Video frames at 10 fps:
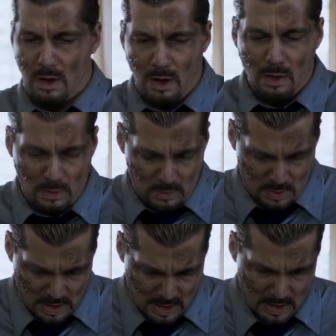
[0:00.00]

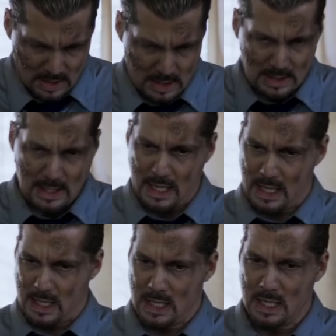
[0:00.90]
Oh,
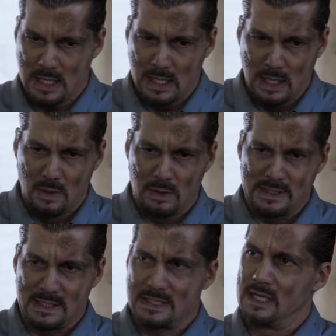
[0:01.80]
okay.
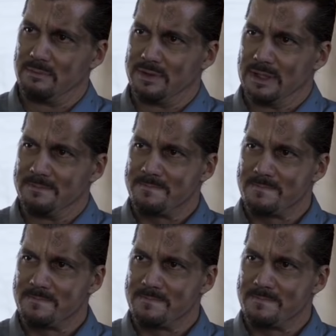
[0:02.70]
What's the time frame?